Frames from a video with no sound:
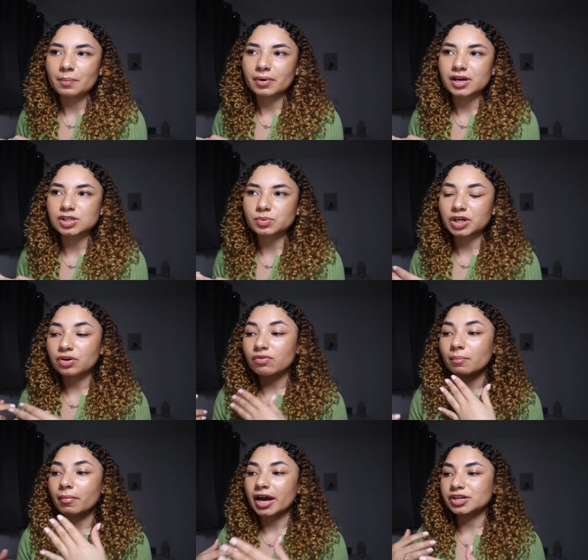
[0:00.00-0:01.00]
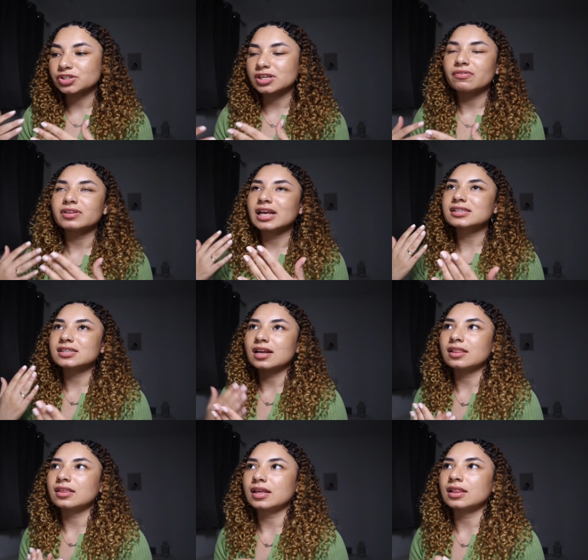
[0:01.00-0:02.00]
because when you remind yourself and that's
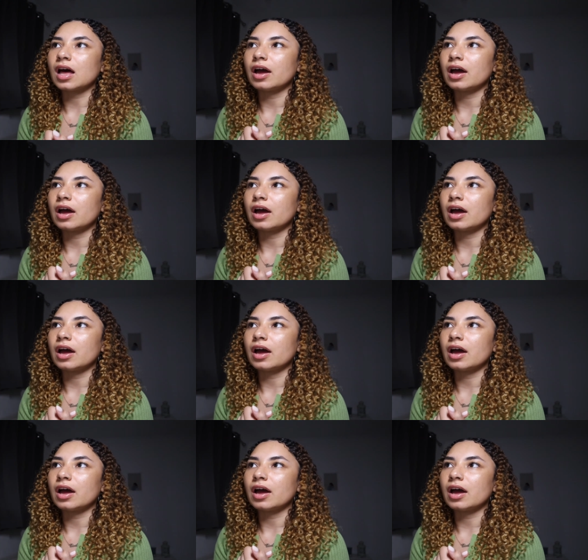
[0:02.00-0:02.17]
another thing that